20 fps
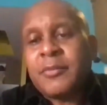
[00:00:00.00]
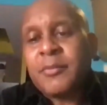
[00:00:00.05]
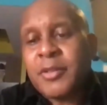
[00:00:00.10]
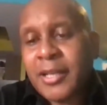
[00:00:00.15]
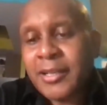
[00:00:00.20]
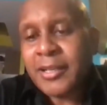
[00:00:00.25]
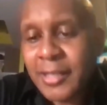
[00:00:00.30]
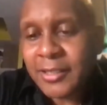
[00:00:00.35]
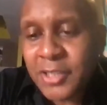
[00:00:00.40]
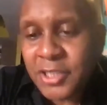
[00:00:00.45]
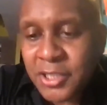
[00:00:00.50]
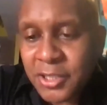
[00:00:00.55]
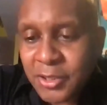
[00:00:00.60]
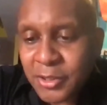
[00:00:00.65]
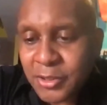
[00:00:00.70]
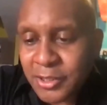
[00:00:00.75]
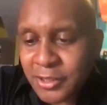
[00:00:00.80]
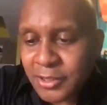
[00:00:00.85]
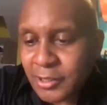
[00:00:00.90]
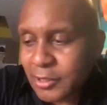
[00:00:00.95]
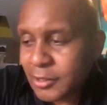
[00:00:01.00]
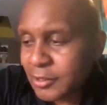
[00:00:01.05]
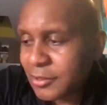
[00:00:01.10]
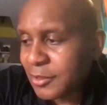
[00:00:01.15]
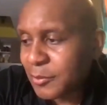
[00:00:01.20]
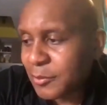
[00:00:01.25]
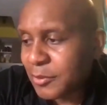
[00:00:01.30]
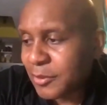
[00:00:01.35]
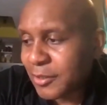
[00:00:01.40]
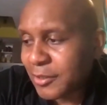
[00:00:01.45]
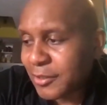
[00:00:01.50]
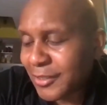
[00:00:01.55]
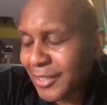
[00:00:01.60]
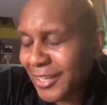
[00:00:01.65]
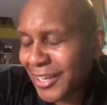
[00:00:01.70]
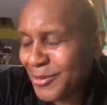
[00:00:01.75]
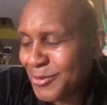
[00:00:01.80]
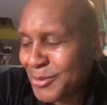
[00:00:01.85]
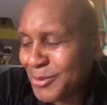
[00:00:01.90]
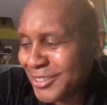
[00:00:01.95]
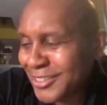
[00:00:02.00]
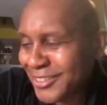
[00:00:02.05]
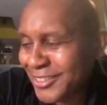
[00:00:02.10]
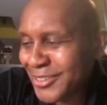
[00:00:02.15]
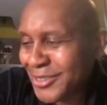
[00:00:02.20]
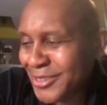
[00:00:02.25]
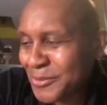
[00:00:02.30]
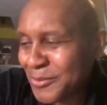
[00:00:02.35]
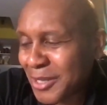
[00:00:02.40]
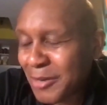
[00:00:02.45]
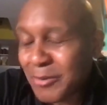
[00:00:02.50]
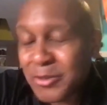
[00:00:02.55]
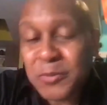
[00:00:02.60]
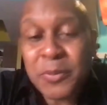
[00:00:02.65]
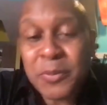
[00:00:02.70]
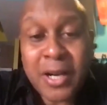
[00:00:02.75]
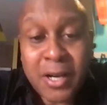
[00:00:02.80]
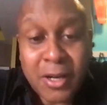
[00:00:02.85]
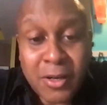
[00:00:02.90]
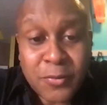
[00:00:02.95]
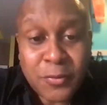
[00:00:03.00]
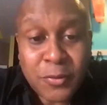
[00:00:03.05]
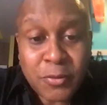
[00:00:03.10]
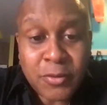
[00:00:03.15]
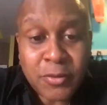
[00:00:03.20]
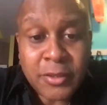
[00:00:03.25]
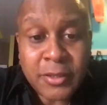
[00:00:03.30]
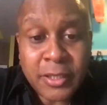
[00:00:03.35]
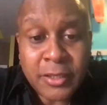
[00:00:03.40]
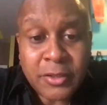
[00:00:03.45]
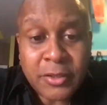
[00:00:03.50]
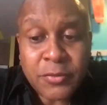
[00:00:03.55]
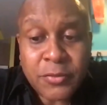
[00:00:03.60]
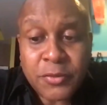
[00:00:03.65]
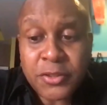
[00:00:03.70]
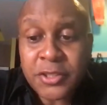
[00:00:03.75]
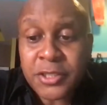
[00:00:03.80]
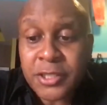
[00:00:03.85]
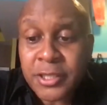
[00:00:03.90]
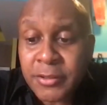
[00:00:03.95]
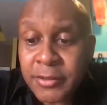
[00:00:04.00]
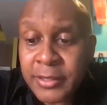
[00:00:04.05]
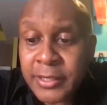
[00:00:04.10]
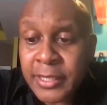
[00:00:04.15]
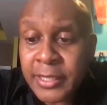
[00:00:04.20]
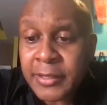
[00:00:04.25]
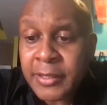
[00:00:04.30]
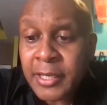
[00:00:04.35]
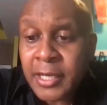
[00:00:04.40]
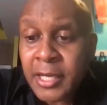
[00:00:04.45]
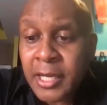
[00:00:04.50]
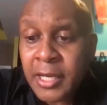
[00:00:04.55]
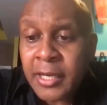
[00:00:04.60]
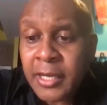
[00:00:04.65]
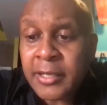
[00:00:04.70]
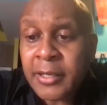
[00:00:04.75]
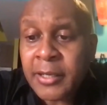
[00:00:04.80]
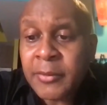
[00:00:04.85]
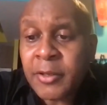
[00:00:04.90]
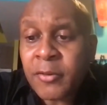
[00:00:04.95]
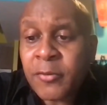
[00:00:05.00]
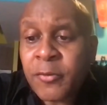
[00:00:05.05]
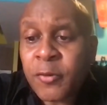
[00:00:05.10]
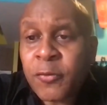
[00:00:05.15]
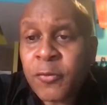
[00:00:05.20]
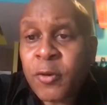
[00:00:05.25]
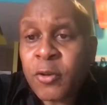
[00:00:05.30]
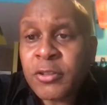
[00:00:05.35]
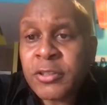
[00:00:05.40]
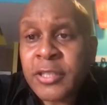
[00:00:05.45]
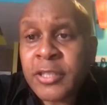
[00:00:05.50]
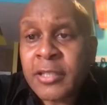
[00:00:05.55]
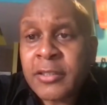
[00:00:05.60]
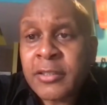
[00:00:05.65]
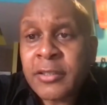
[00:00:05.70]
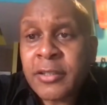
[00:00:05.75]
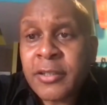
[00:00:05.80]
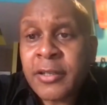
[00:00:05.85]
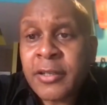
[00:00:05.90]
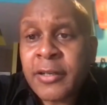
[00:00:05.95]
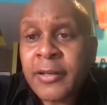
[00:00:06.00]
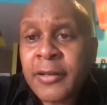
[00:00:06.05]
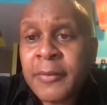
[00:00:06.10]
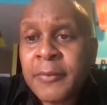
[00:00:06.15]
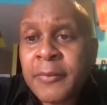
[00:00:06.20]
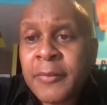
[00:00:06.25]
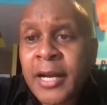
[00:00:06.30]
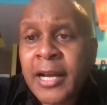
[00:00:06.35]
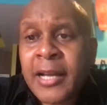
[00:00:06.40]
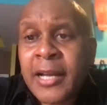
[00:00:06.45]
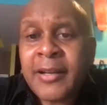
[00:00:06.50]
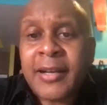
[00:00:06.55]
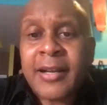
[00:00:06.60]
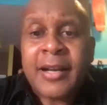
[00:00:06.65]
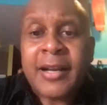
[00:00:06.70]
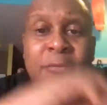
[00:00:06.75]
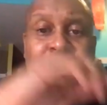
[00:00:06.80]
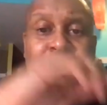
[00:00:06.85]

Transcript: I got chills just listening, brother. That was powerful, and thank you for sharing that. And you know, for folks out there, I was